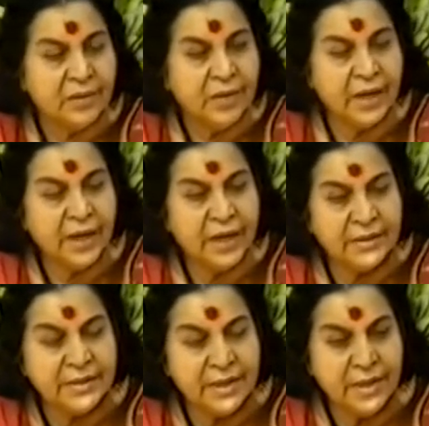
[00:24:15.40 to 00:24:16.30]
and
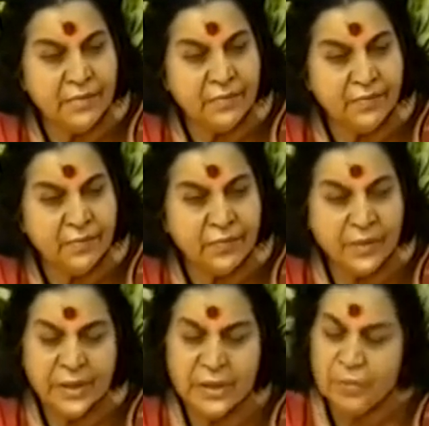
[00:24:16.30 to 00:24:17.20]
achieve
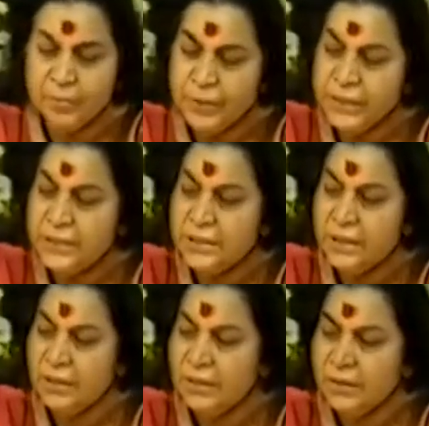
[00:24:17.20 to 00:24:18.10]
the
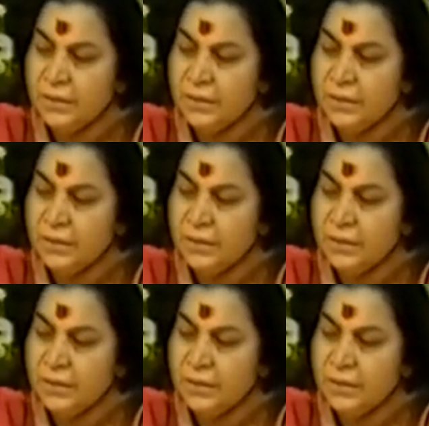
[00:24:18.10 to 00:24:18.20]
completion